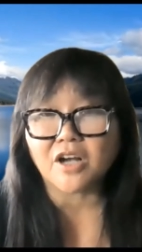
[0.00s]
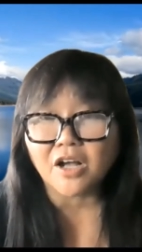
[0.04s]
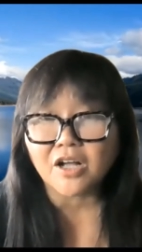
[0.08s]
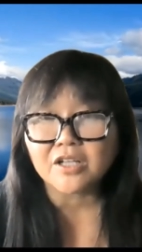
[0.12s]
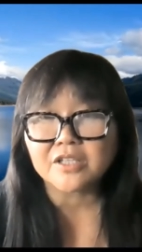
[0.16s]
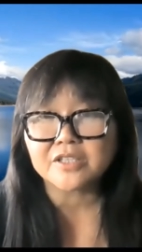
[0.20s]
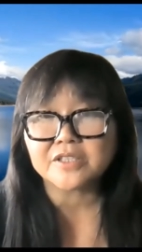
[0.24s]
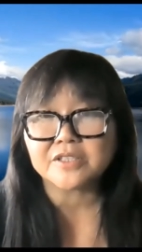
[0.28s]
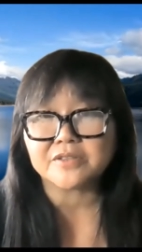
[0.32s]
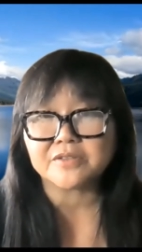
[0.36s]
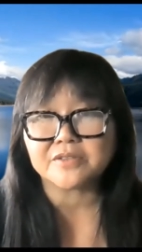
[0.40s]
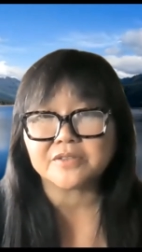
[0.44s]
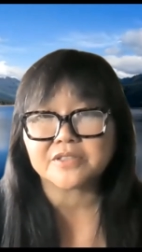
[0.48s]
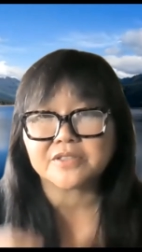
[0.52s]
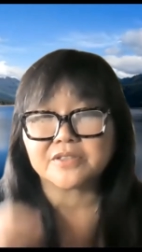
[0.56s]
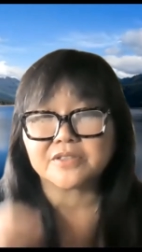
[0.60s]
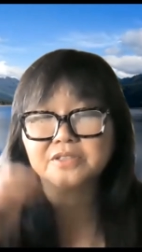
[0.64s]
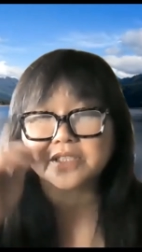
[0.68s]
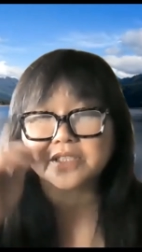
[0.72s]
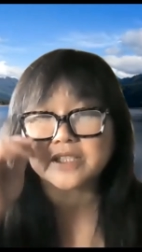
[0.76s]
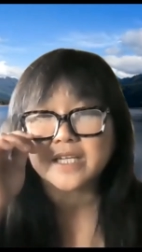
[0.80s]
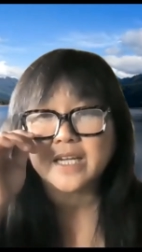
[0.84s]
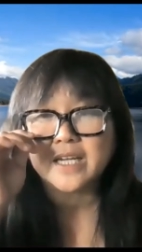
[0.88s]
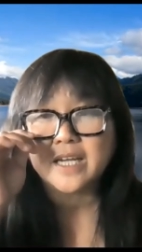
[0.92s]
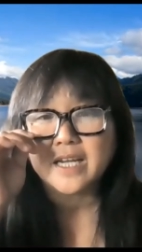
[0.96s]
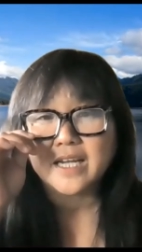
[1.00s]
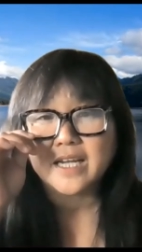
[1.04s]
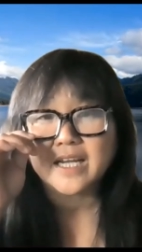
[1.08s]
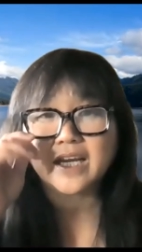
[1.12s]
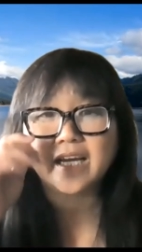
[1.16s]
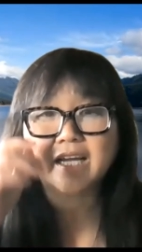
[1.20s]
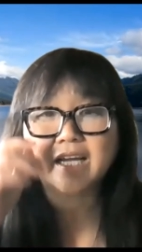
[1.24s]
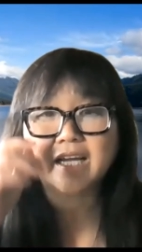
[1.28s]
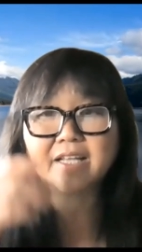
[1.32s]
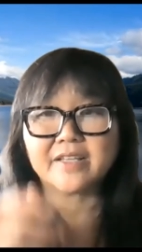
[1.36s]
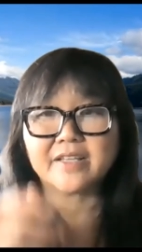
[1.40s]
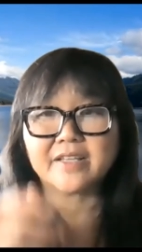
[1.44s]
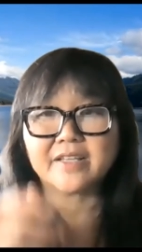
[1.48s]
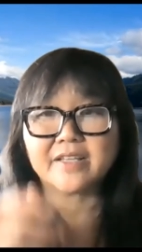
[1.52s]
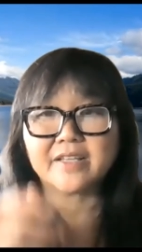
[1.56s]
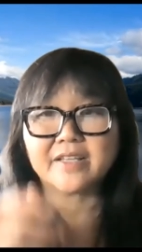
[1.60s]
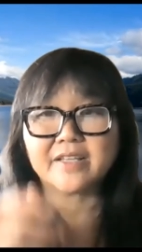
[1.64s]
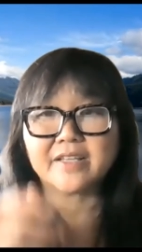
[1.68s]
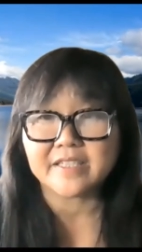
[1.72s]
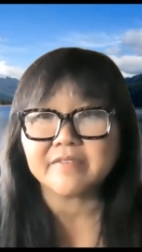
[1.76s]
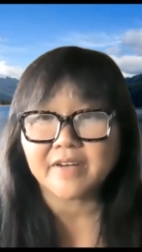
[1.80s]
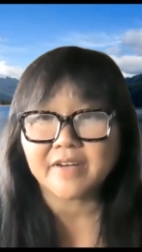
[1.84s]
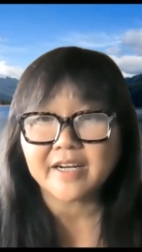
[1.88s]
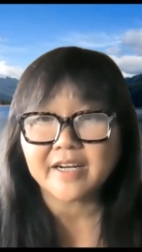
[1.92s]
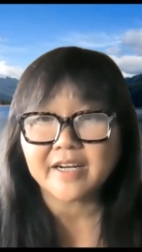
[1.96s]
all users and the
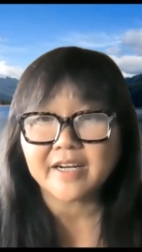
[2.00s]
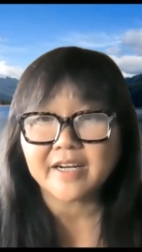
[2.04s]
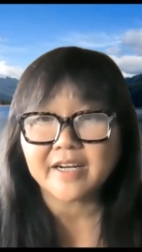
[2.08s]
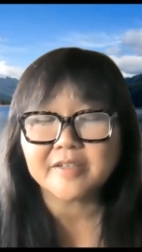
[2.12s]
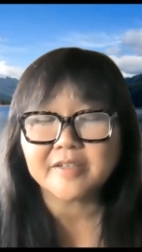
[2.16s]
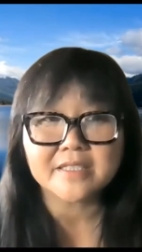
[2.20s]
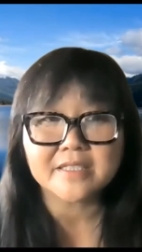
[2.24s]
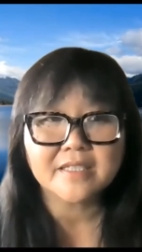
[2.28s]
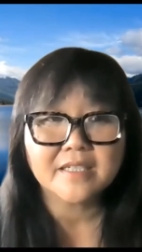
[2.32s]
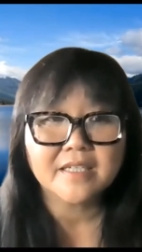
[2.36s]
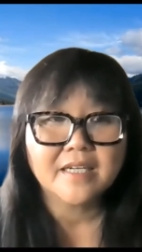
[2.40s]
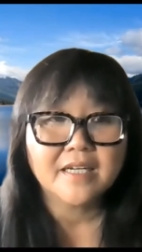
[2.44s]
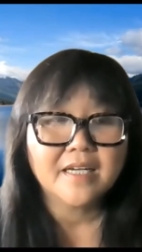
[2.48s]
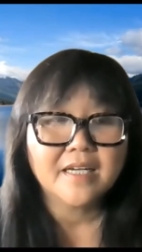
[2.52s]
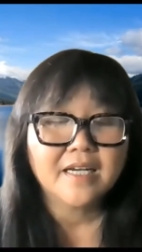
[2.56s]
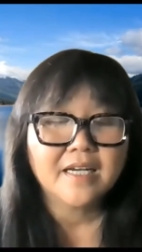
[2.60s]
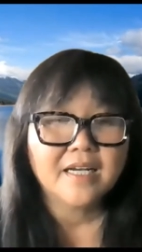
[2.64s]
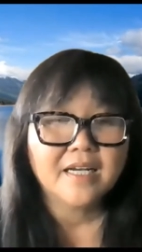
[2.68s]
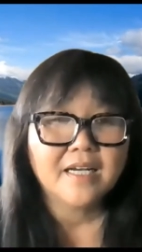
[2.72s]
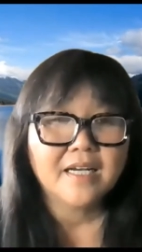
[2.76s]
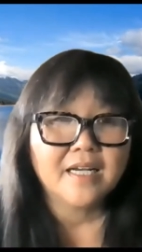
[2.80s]
environment.